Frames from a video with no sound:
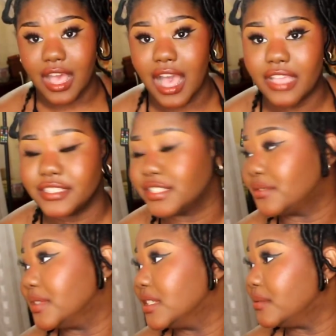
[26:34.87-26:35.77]
I just
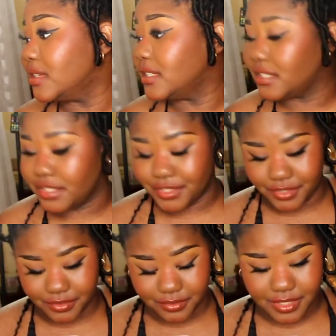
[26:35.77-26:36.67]
really wanted
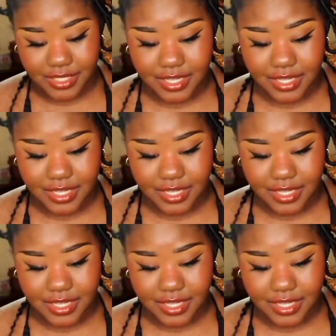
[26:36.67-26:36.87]
to